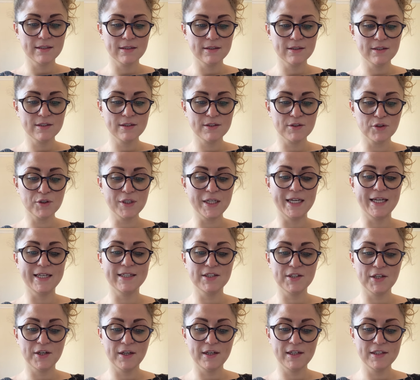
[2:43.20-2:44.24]
study
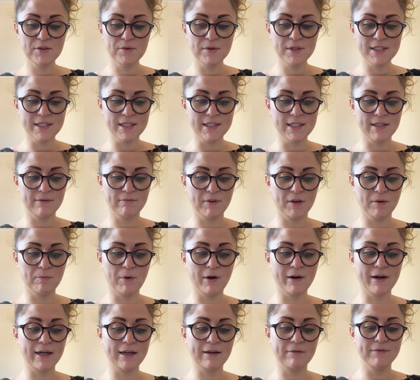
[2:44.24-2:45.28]
is turned into a sitting room
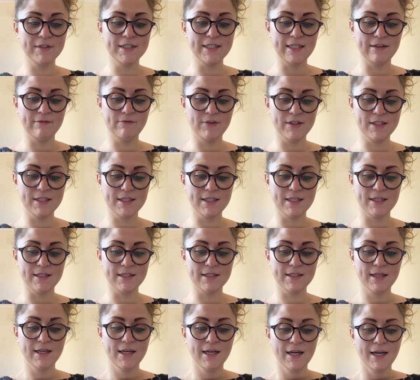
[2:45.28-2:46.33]
where I can receive
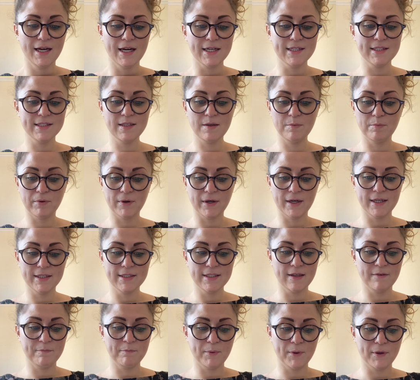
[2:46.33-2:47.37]
visitors. As a surprise,
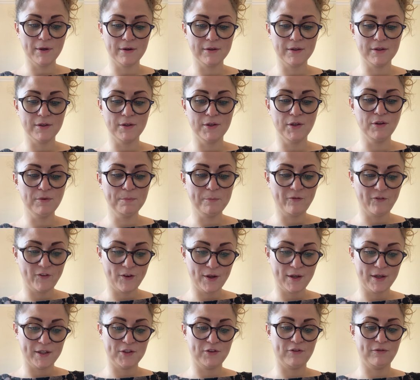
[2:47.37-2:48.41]
they bought new
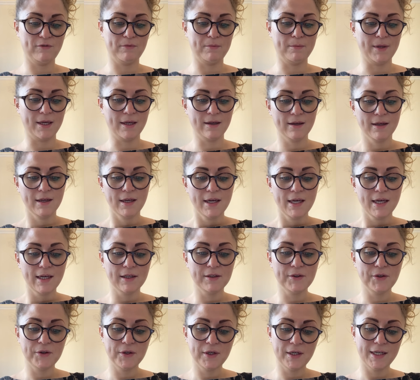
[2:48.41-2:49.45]
furniture for me,
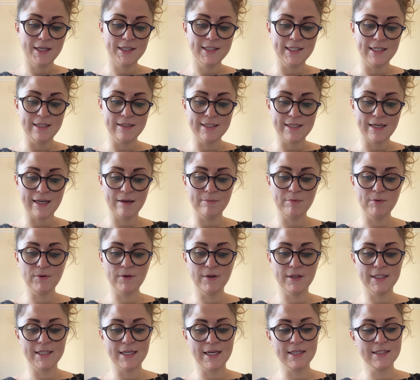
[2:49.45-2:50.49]
including a tea table,
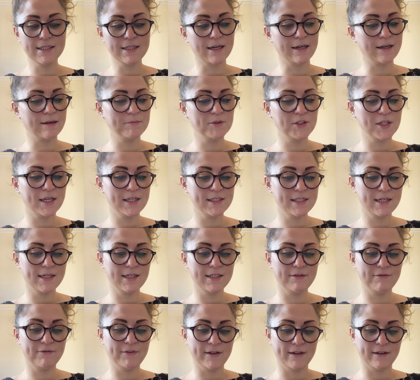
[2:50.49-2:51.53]
a desk, armchairs and a
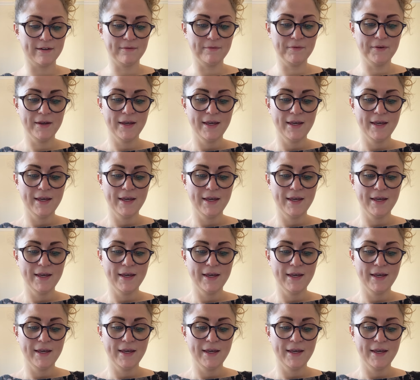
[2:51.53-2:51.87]
divan.